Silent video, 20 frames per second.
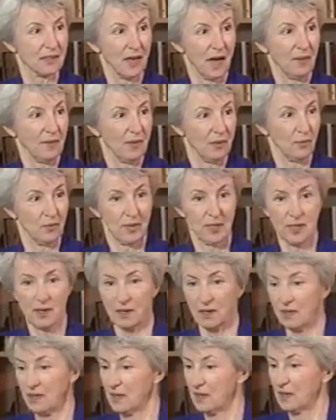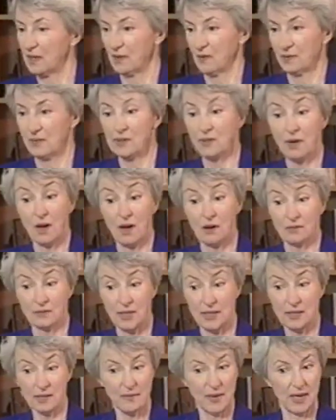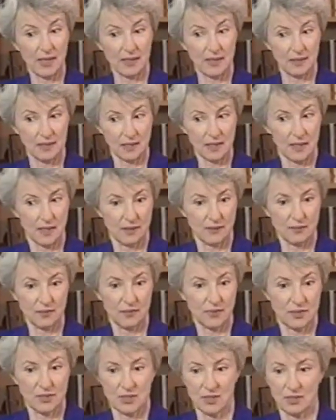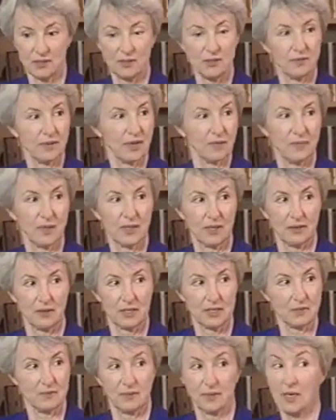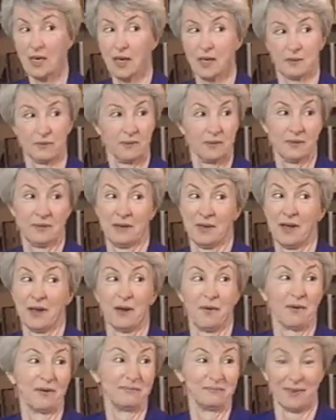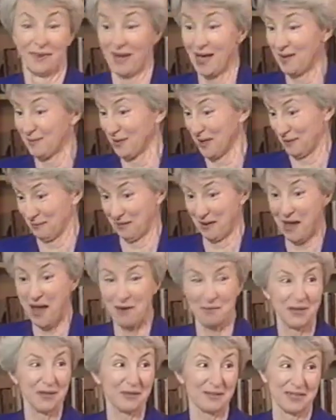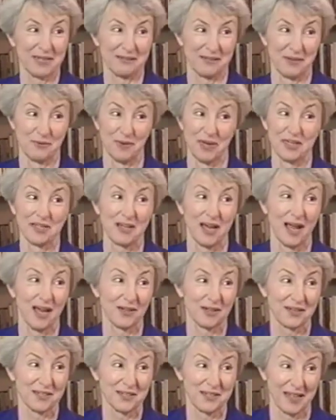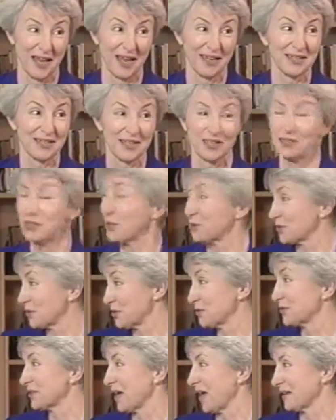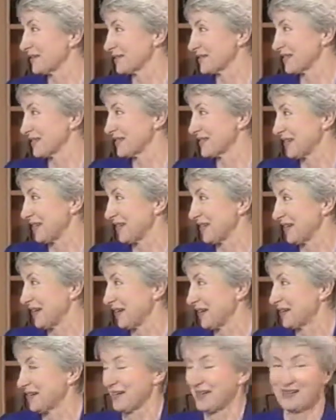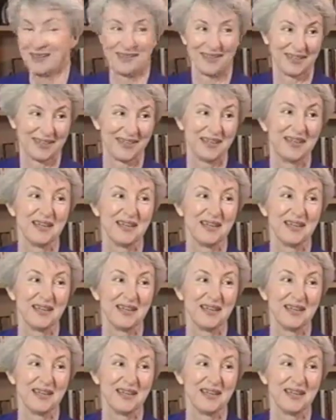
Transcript: I mean, we're already making a contribution to our parish. Blah, blah, blah. We were giving $1 a Sunday. No, $2 a Sunday, I think.